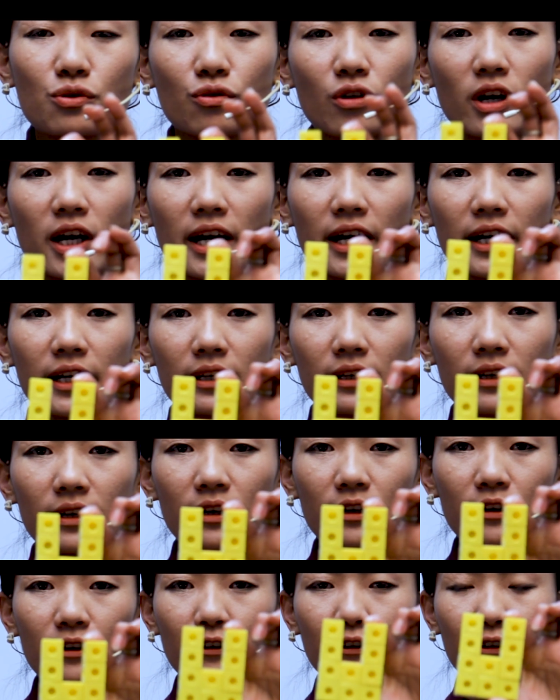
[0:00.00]
try
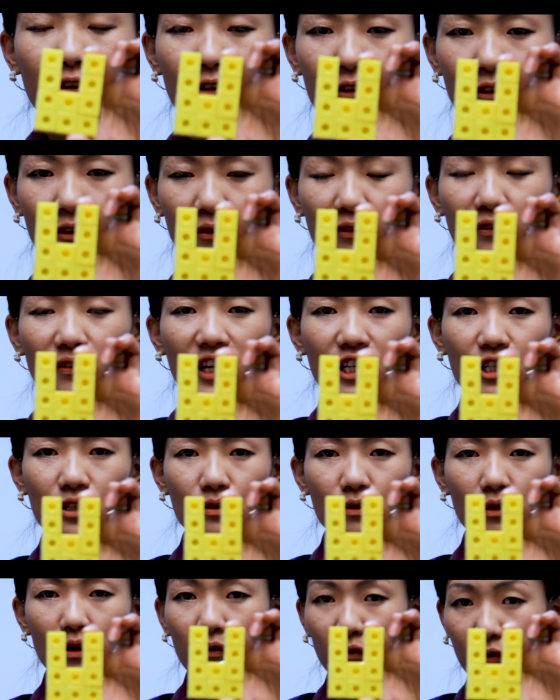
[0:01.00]
the
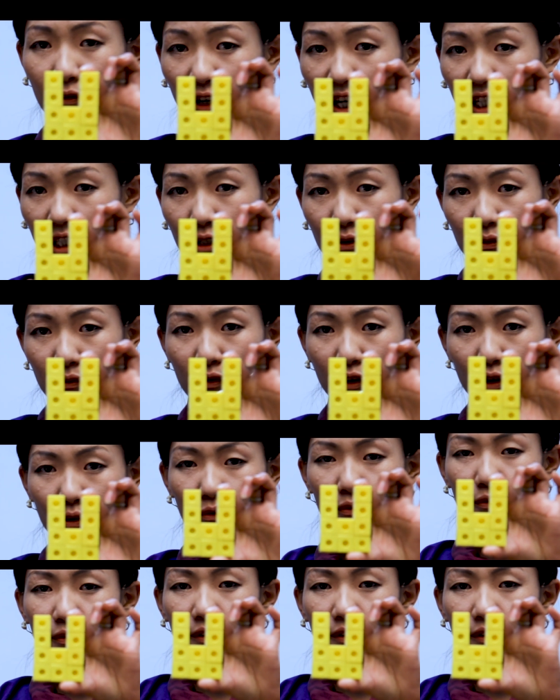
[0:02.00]
front view